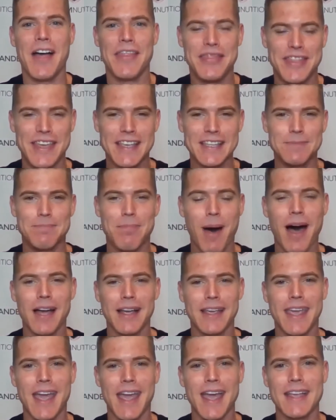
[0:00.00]
This
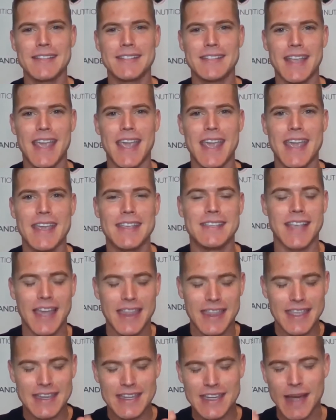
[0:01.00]
podcast is
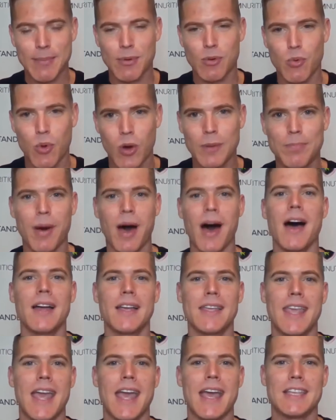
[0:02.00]
the number one
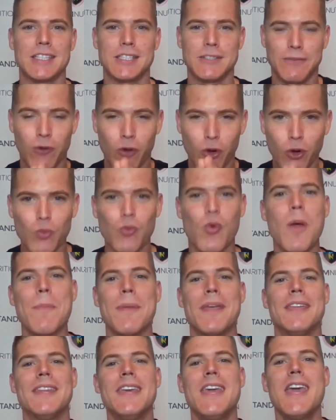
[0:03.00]
podcast for
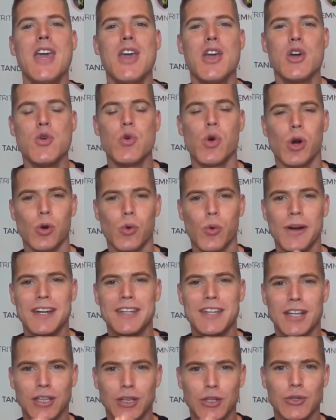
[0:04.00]
women who are wanting
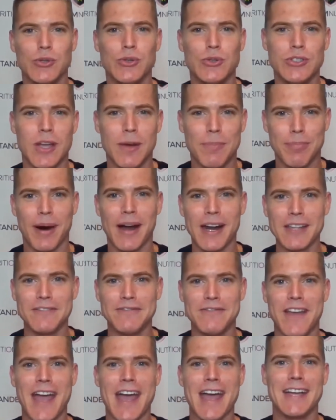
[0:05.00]
to lose body
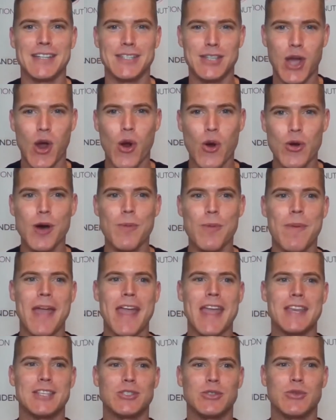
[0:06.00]
fat, tone up,
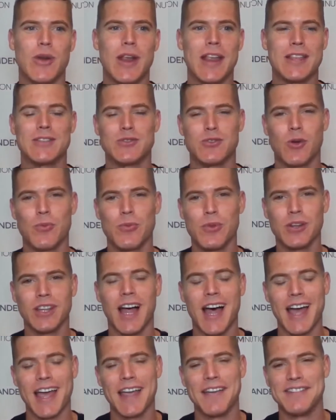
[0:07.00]
and transform their
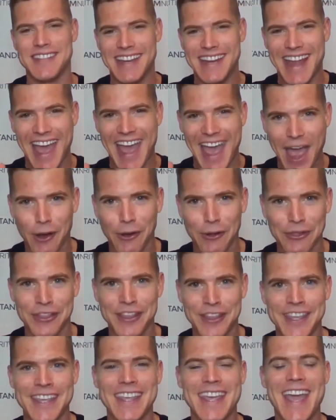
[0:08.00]
lives in a
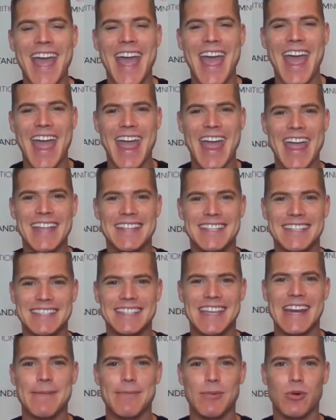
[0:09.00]
healthy and
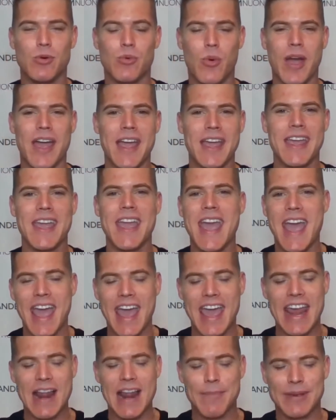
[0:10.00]
sustainable way.
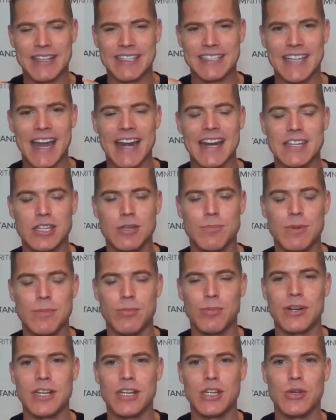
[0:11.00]
And I'm excited to be
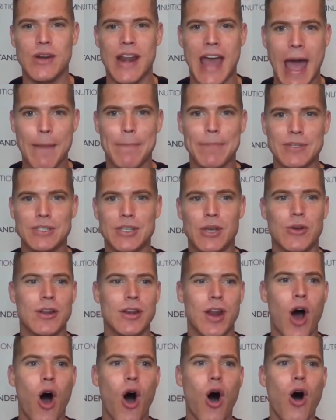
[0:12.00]
bringing you an episode, an
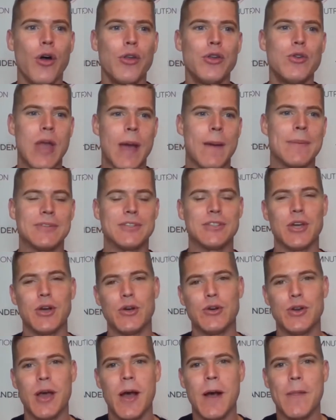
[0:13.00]
all new episode